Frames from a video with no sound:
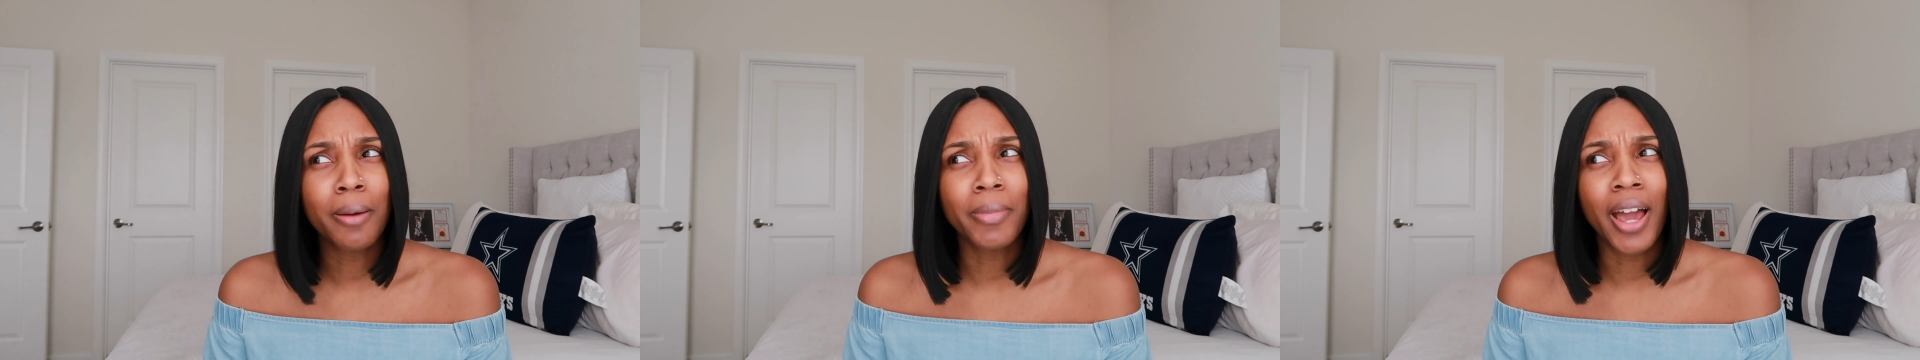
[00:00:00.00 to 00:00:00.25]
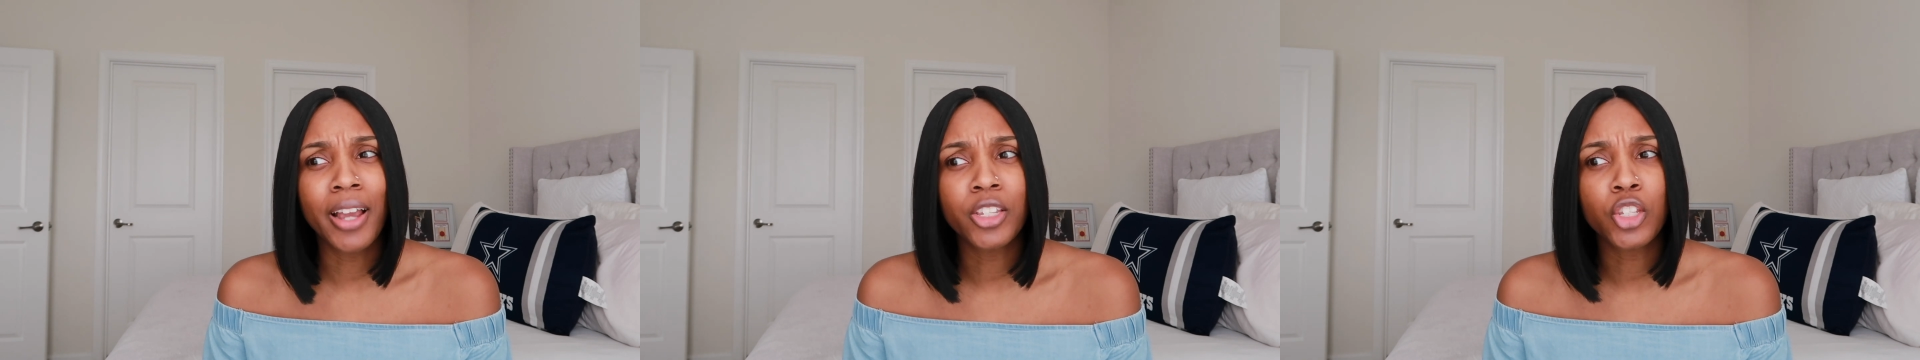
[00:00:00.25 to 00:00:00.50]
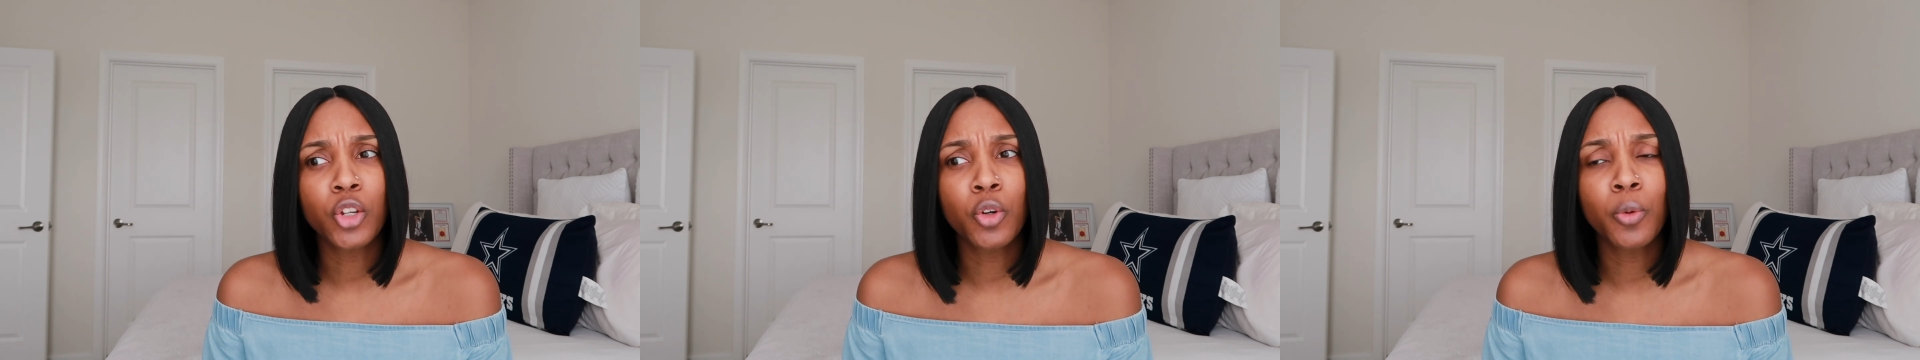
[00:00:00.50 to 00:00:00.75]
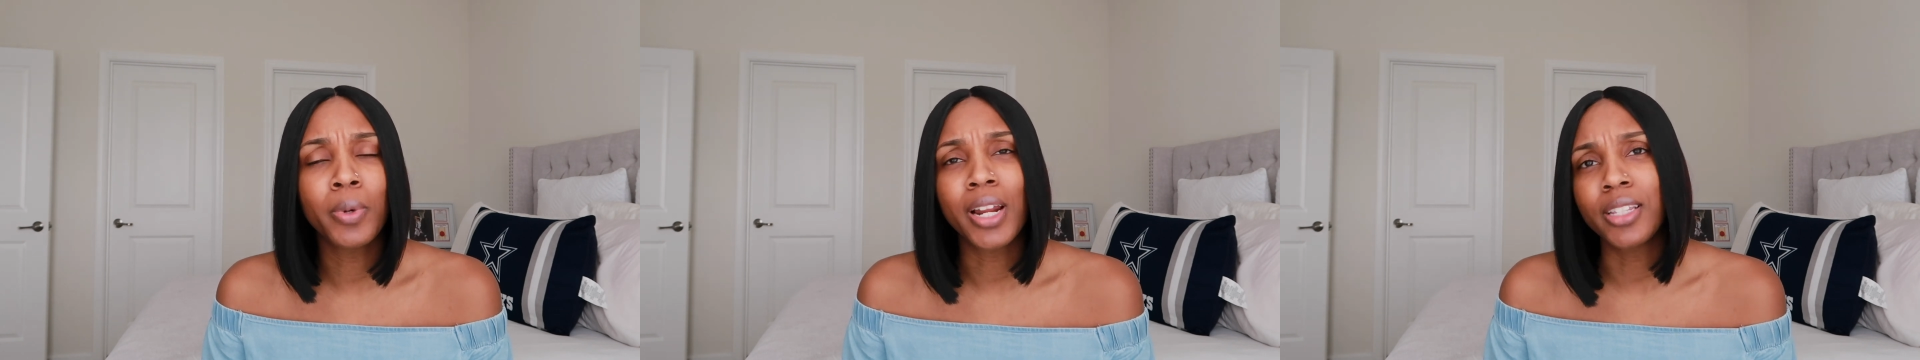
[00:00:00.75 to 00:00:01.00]
I'm not in
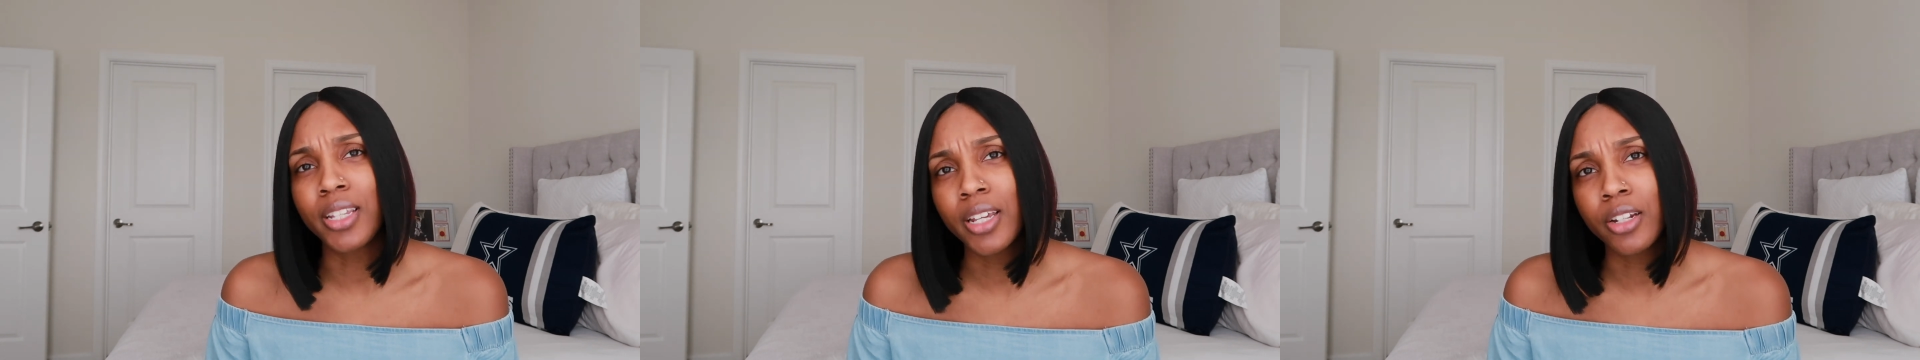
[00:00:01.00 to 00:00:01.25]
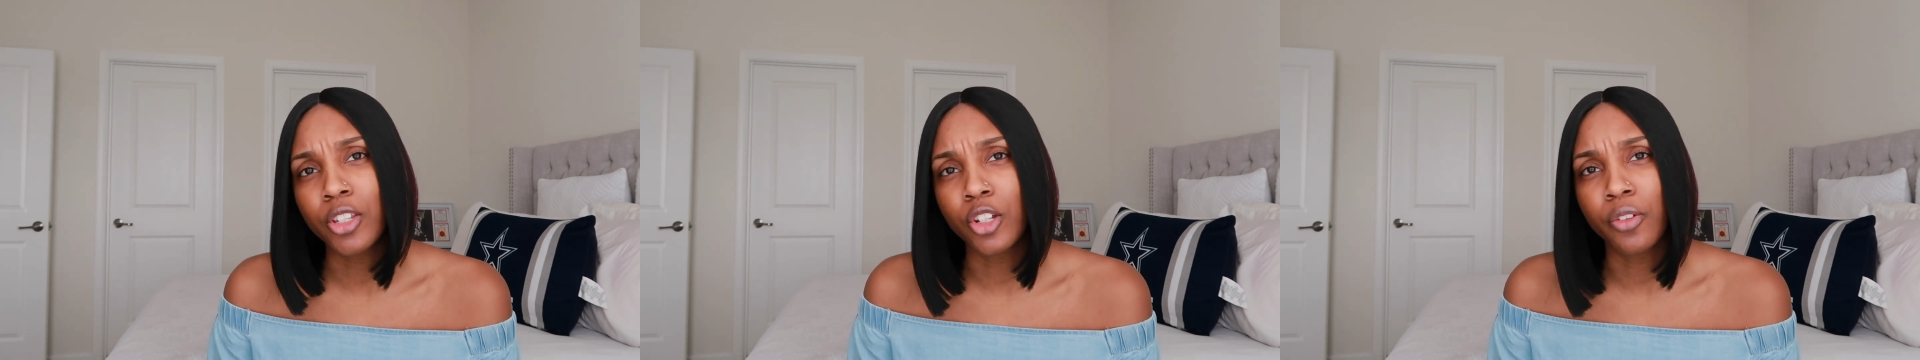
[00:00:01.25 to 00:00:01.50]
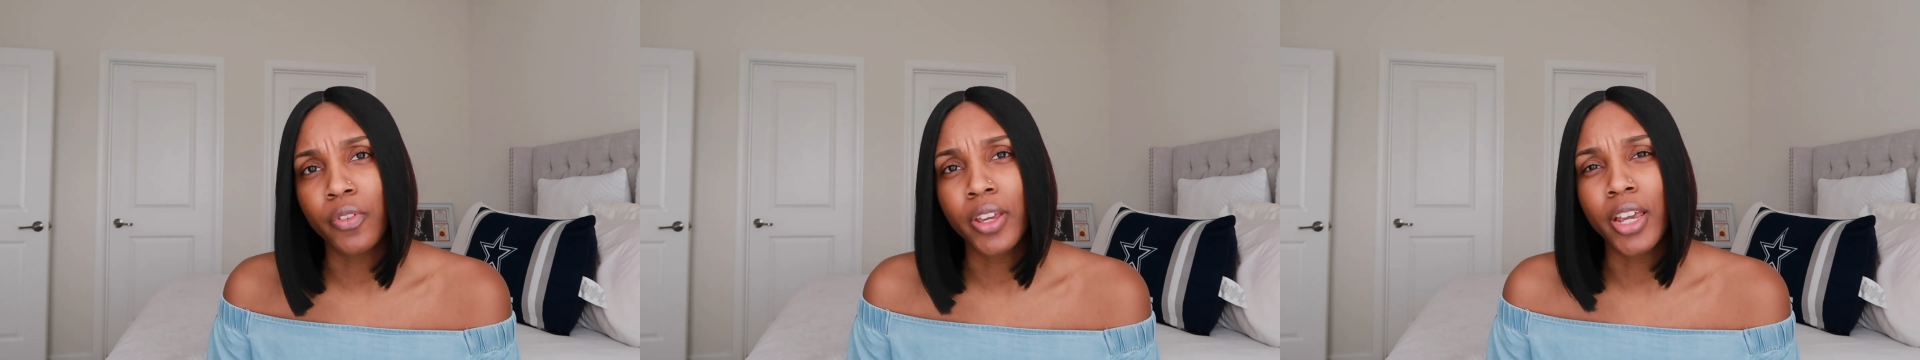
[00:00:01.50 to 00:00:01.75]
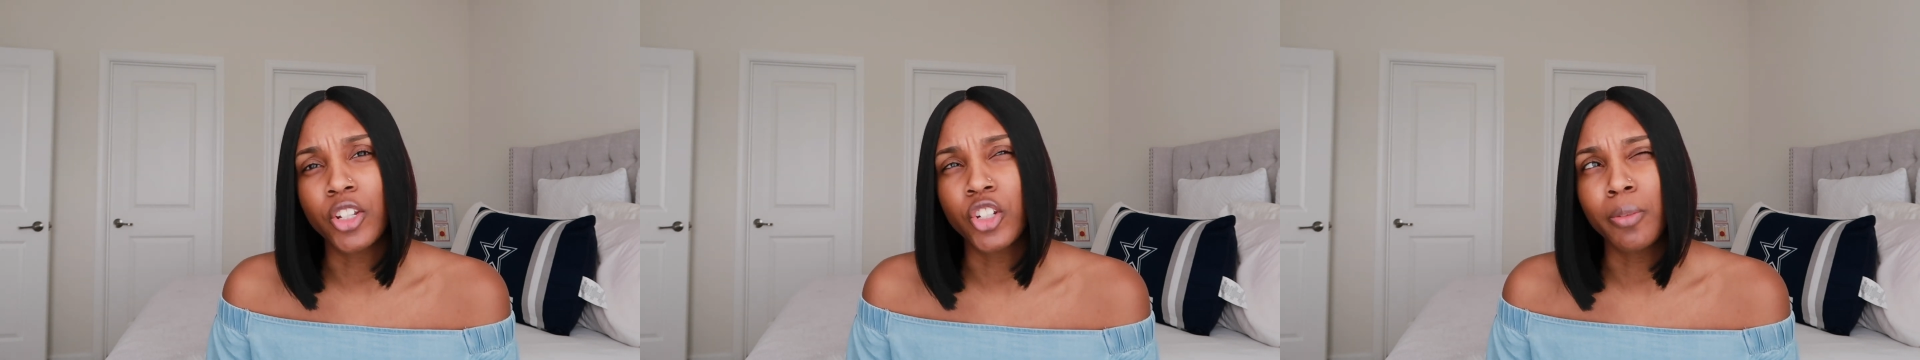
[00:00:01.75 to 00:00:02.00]
school, but I did get a
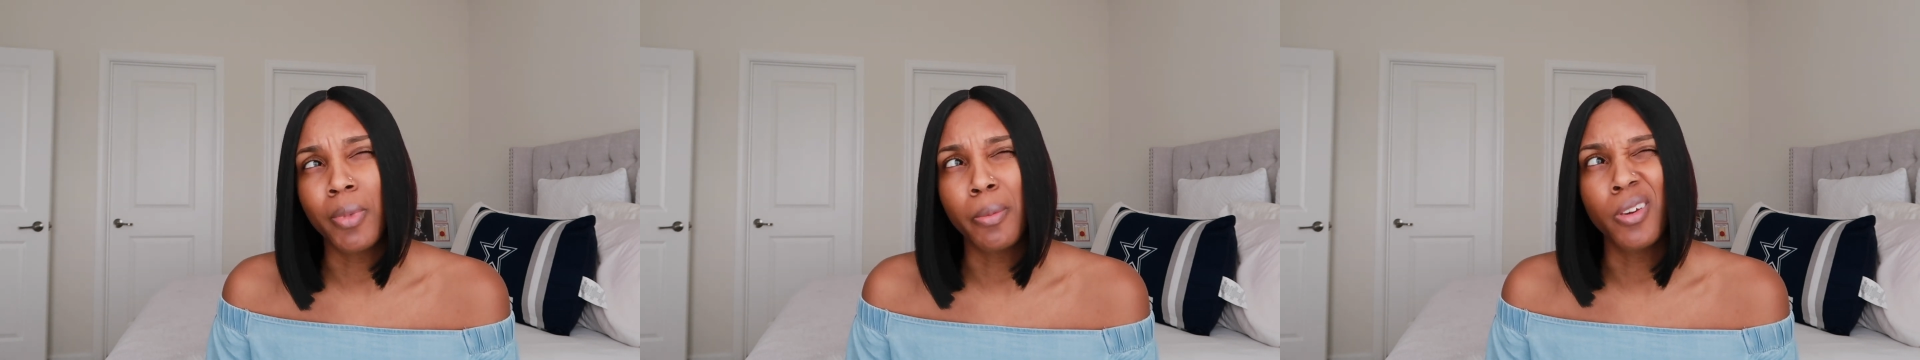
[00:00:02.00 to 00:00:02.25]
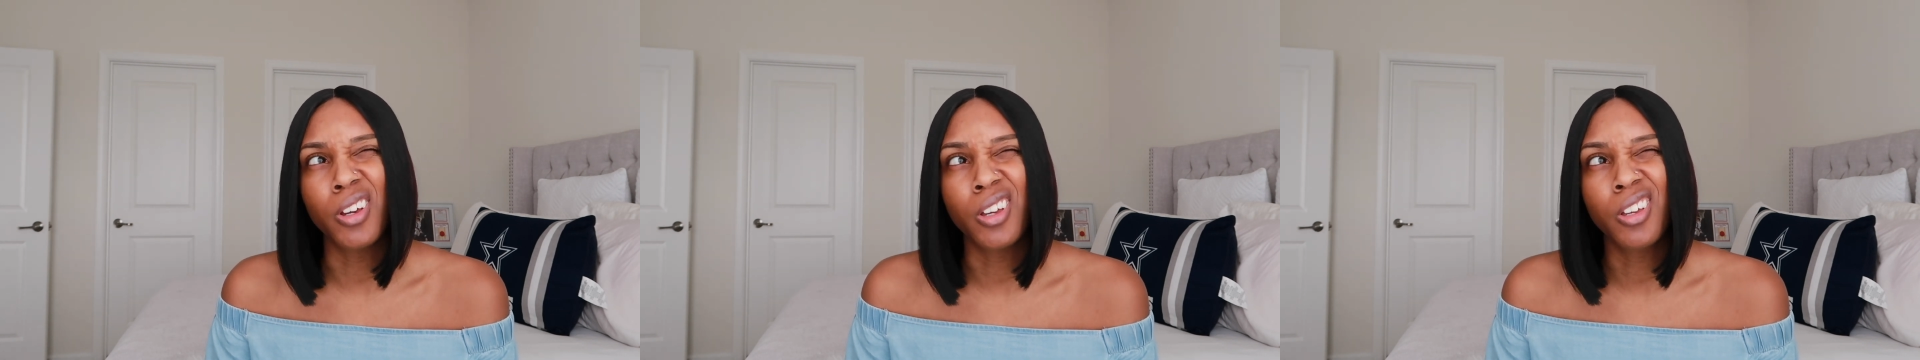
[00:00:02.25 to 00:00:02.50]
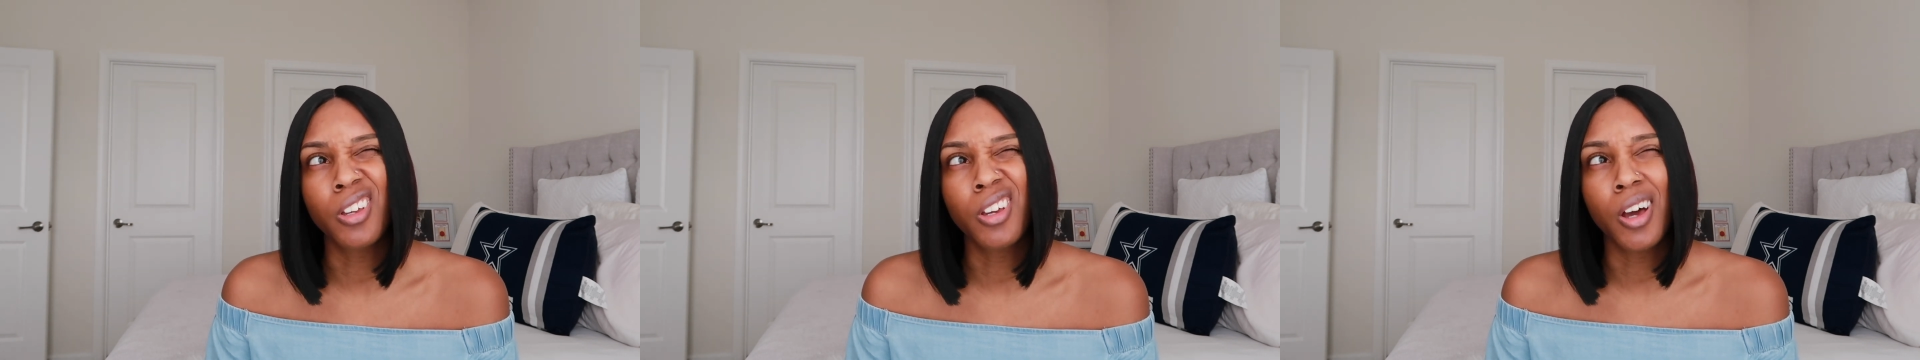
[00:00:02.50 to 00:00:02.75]
certification maybe a